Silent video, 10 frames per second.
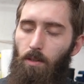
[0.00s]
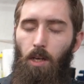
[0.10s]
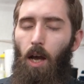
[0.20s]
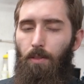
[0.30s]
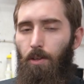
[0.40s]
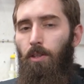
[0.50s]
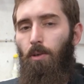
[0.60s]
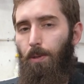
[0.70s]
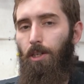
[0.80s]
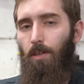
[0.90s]
I think they'll
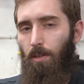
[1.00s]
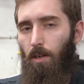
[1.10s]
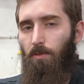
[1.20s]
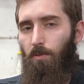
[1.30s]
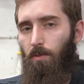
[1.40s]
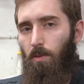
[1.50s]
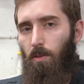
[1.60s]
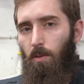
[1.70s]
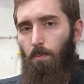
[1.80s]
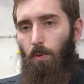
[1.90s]
be good enough.
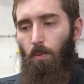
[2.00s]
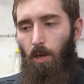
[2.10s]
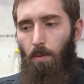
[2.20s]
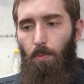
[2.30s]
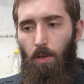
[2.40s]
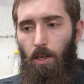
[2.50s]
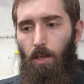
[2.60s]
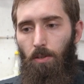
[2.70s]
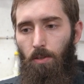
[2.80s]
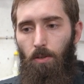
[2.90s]
But what I plan
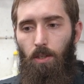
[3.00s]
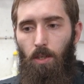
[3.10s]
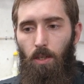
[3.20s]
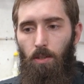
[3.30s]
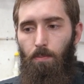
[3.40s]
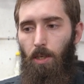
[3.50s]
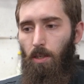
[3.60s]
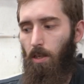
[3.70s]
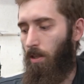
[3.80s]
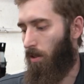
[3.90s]
on doing is
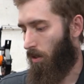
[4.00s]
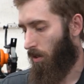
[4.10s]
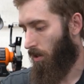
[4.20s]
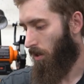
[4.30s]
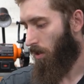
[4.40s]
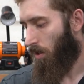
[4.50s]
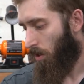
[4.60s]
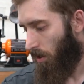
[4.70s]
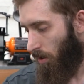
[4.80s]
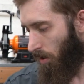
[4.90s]
making
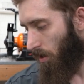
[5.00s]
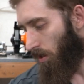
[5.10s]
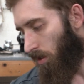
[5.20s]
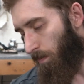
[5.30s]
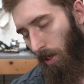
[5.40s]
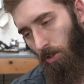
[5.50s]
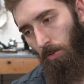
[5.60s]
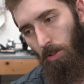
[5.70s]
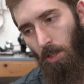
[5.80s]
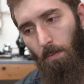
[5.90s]
special
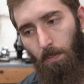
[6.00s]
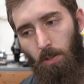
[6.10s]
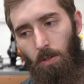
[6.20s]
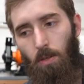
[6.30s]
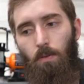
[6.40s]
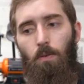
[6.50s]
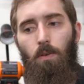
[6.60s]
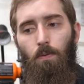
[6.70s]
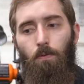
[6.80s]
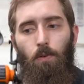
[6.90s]
tips
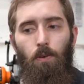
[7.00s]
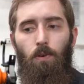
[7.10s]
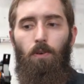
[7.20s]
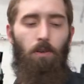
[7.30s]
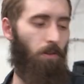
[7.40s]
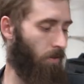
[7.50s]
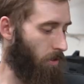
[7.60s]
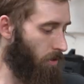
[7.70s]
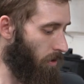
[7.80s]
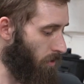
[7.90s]
for
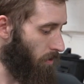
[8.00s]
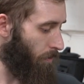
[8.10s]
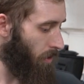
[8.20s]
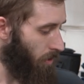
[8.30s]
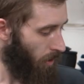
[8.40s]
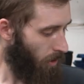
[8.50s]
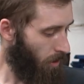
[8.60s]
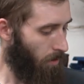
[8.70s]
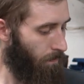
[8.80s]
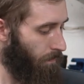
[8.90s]
this other piece I
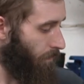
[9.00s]
got.